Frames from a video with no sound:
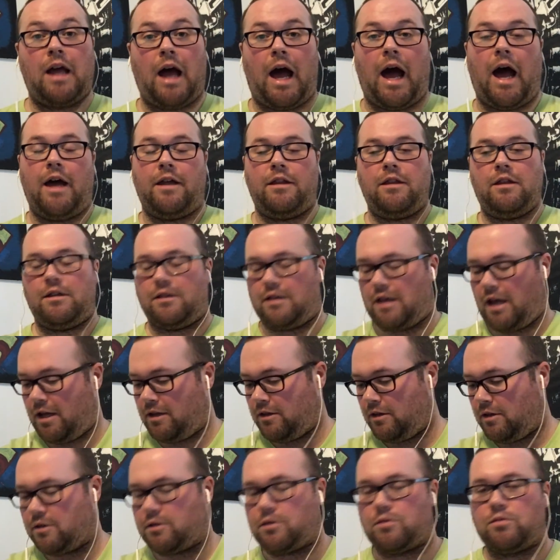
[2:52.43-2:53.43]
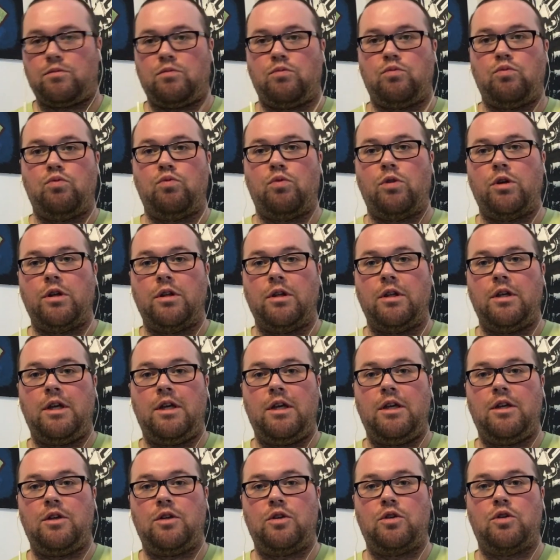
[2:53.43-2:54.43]
I think that looks
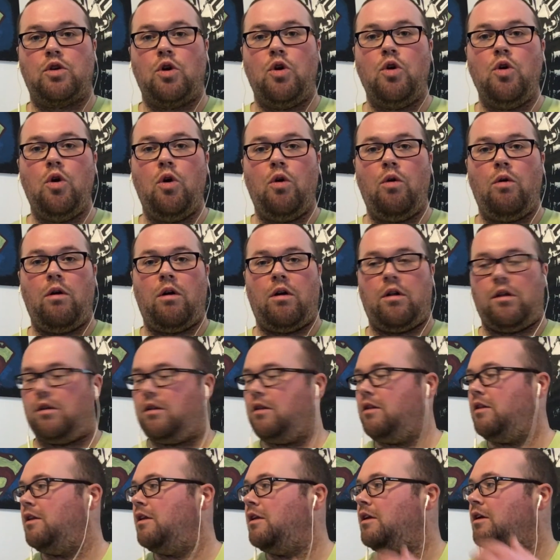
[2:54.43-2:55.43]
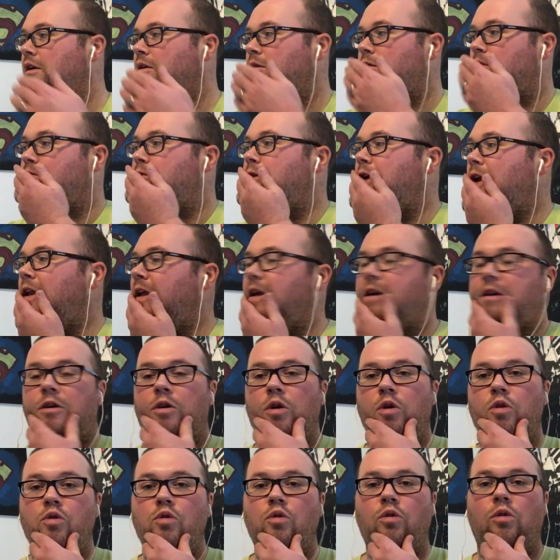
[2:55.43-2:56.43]
really cool. Really
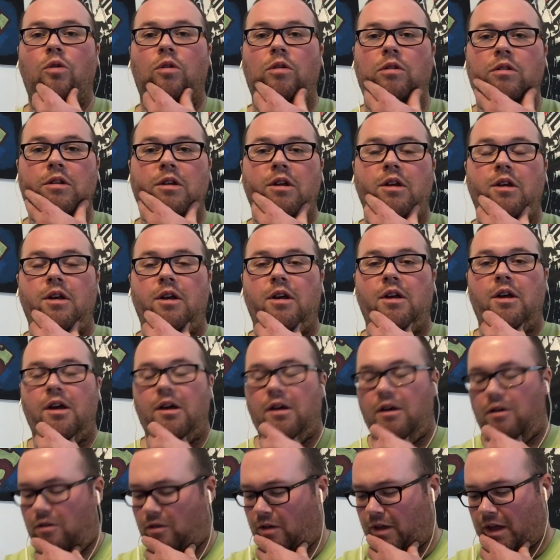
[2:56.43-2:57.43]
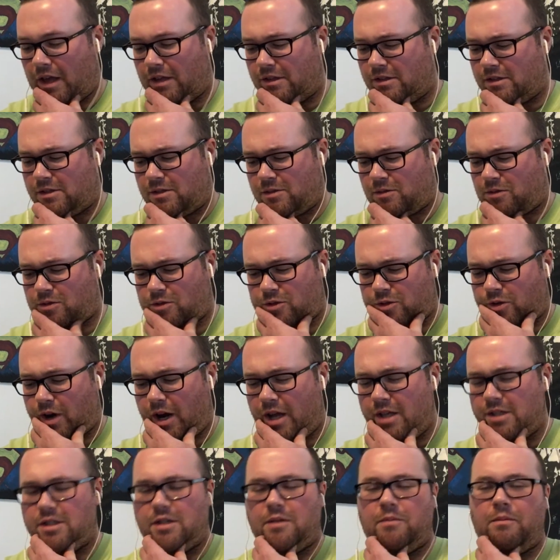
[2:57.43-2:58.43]
cool. It's
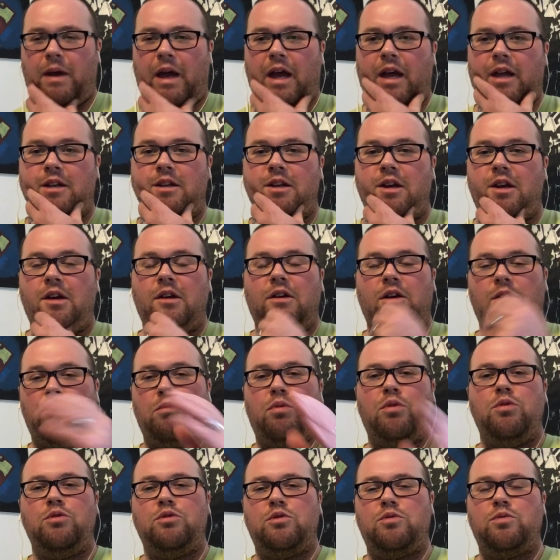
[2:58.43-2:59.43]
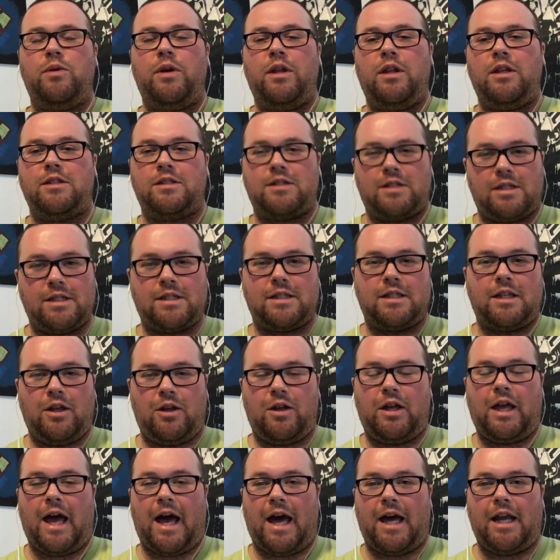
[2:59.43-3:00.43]
crazy, man. Bruce Willis has still
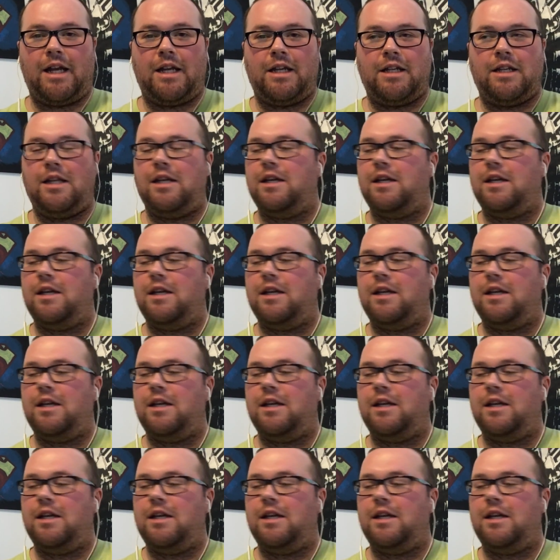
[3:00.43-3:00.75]
got it.